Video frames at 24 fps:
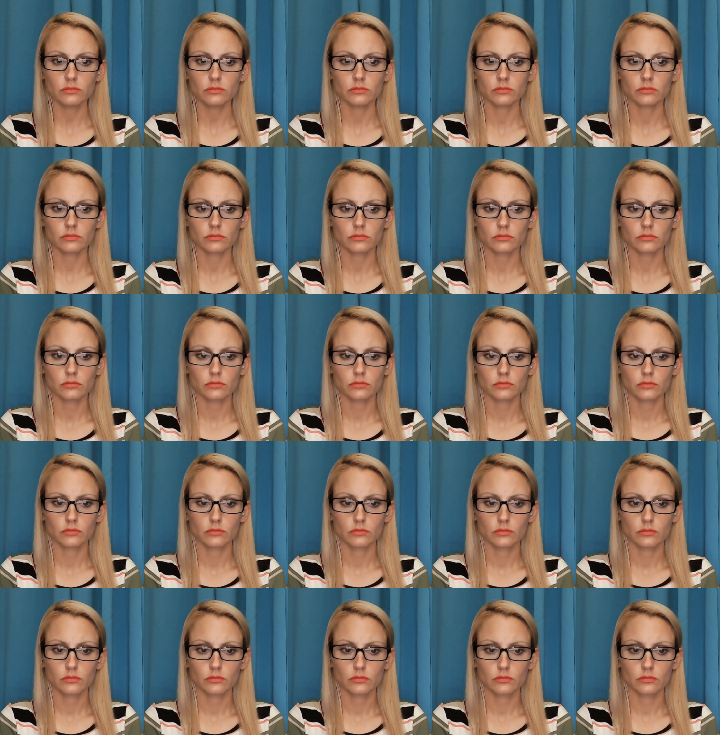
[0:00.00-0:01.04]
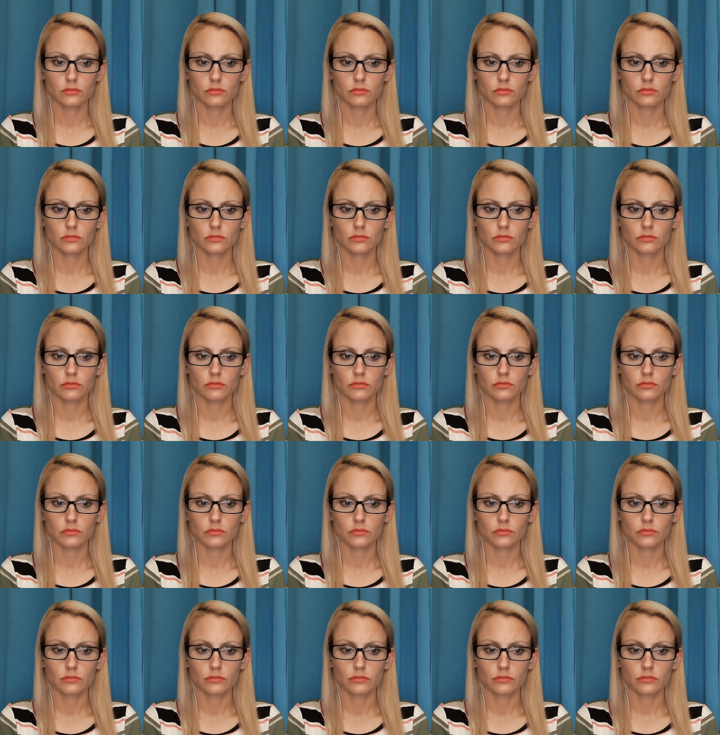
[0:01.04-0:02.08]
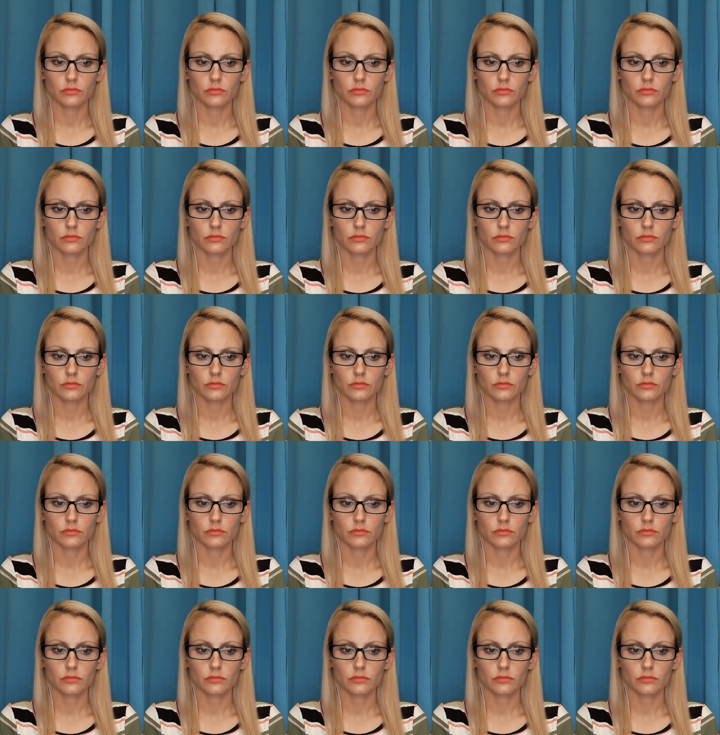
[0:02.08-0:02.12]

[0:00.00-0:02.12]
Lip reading: (silence)